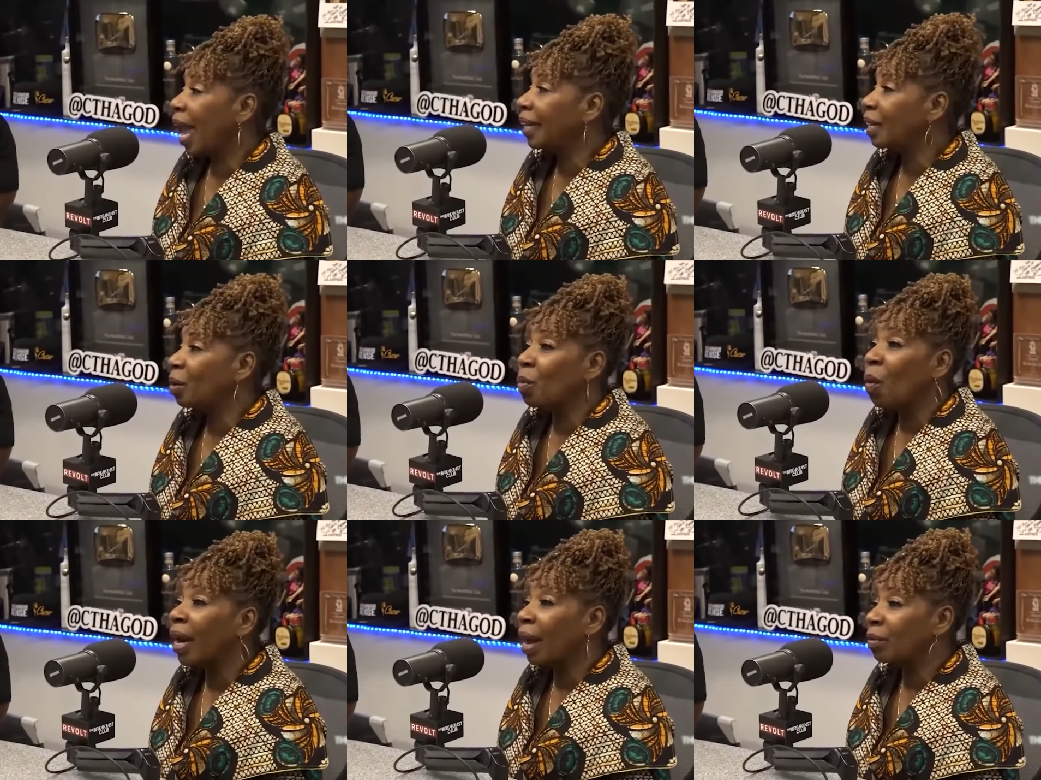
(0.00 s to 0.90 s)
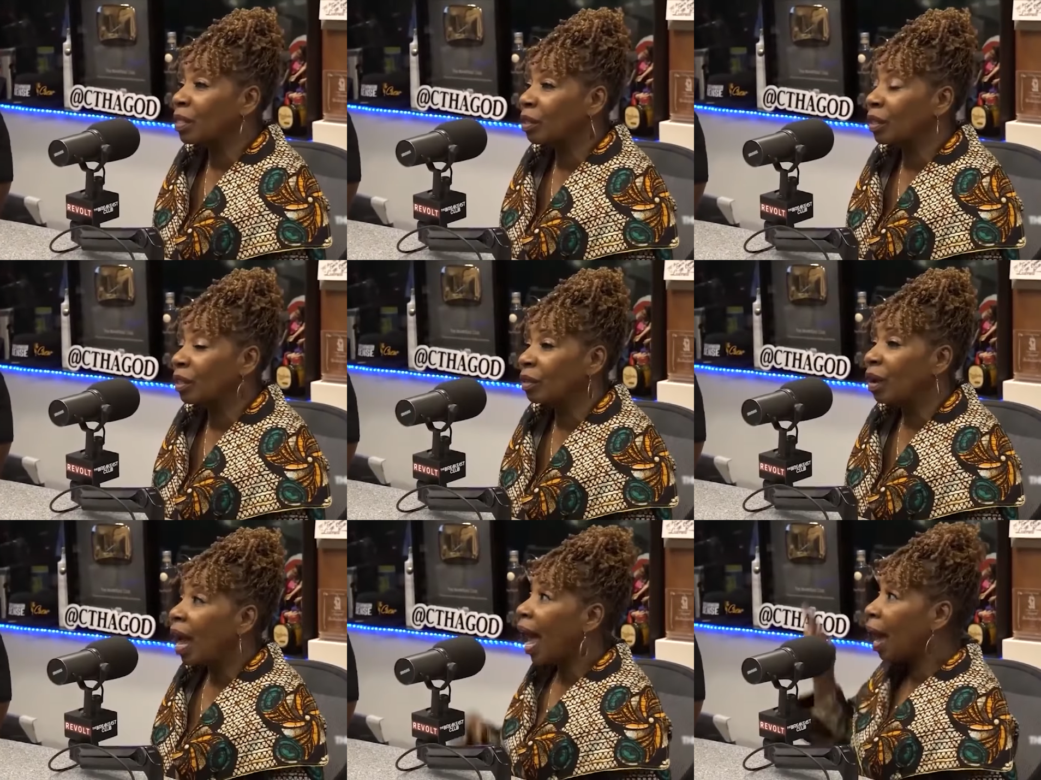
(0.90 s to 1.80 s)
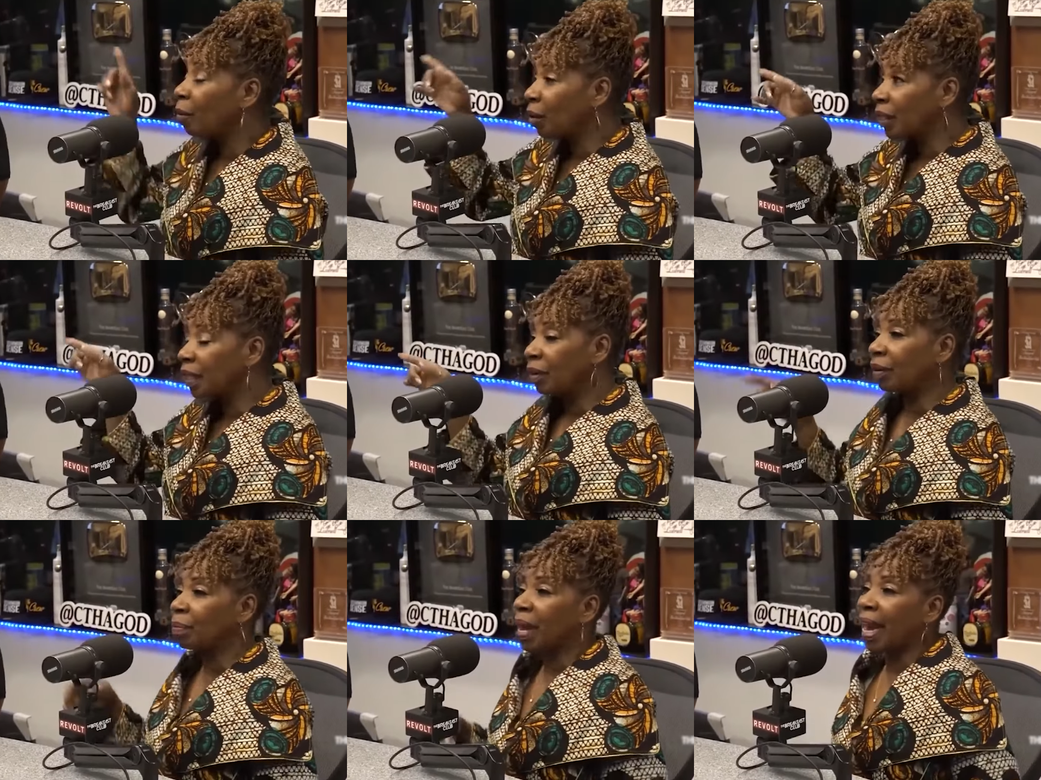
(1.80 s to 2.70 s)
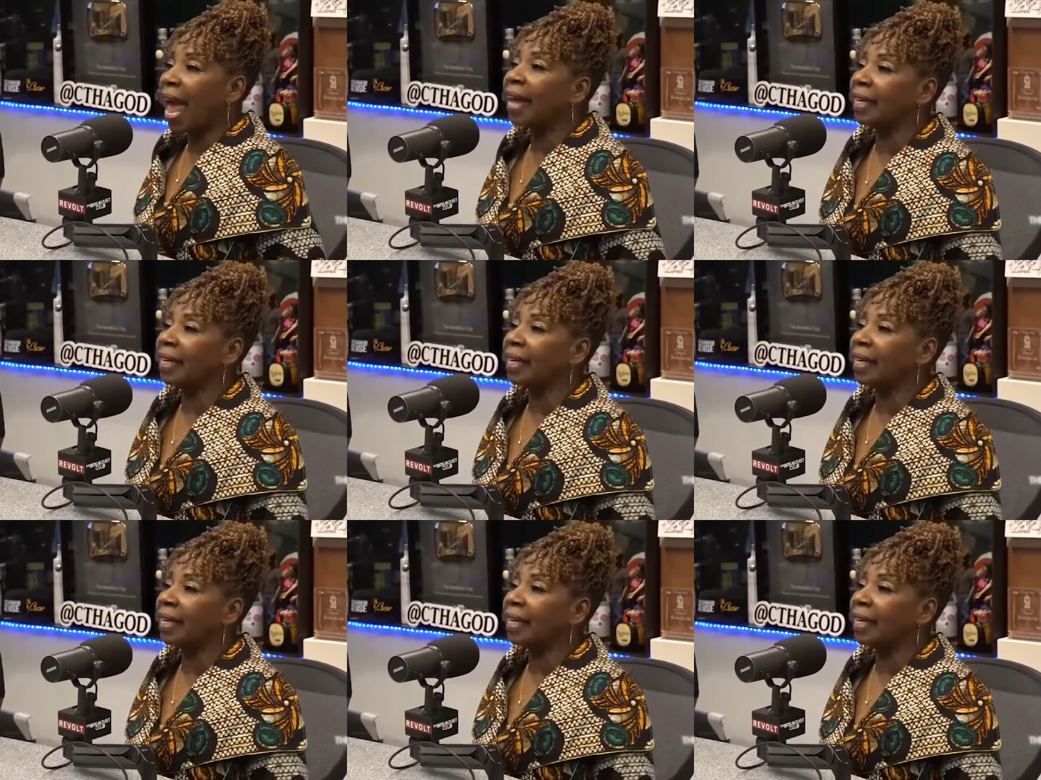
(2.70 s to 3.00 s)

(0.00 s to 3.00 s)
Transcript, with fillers: She couldn't handle the lack of respect and couldn't imagine him